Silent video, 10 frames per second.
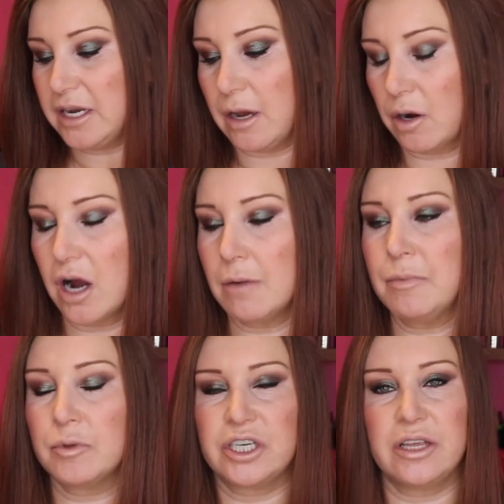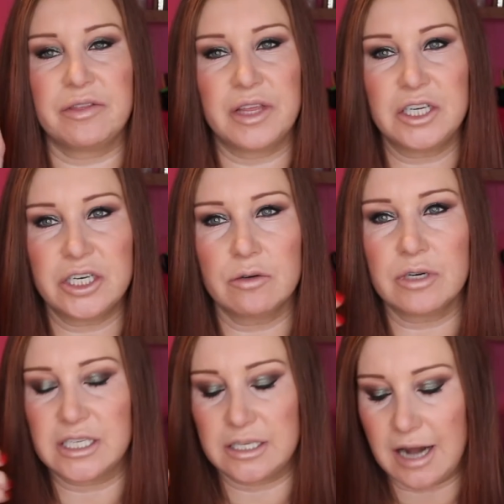Now, I can't remember what she
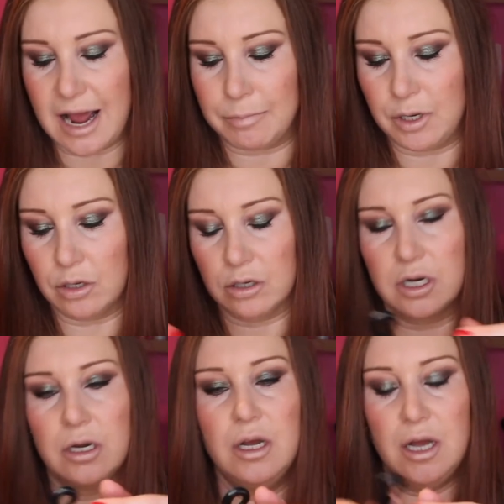called it, a snap lock.